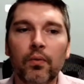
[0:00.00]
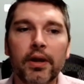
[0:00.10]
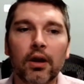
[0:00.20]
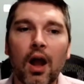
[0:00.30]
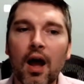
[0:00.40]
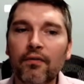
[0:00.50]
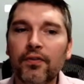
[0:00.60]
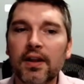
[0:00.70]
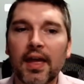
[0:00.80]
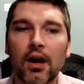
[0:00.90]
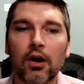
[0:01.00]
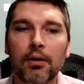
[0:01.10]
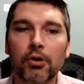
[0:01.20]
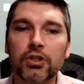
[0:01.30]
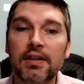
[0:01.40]
We are confident that our
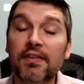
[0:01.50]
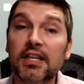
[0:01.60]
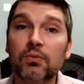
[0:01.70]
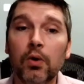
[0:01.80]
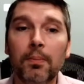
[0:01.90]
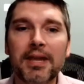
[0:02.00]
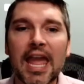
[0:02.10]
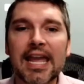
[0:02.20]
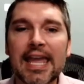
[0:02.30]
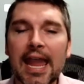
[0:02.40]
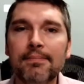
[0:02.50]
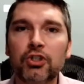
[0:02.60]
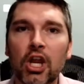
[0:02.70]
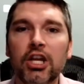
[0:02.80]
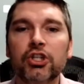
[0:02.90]
commercial EVs will be a game
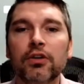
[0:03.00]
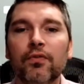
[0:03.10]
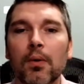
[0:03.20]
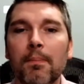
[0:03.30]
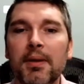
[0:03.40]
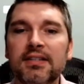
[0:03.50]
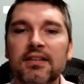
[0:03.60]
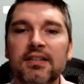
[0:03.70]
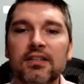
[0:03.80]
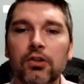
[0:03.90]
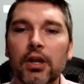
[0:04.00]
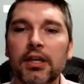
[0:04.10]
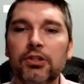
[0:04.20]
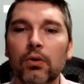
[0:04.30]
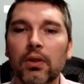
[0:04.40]
changer for businesses looking
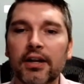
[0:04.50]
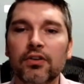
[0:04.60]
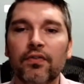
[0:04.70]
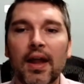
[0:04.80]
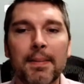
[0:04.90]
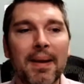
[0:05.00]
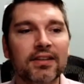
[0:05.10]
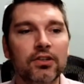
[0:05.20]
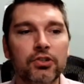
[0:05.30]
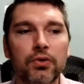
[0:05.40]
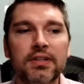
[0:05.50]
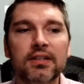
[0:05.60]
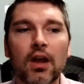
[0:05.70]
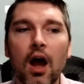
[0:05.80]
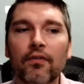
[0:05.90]
to electrify in Massachusetts,
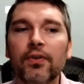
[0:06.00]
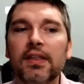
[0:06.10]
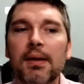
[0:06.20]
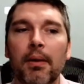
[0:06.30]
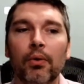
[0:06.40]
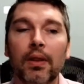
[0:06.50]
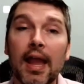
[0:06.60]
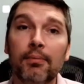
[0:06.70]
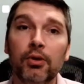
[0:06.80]
offering them a reliable,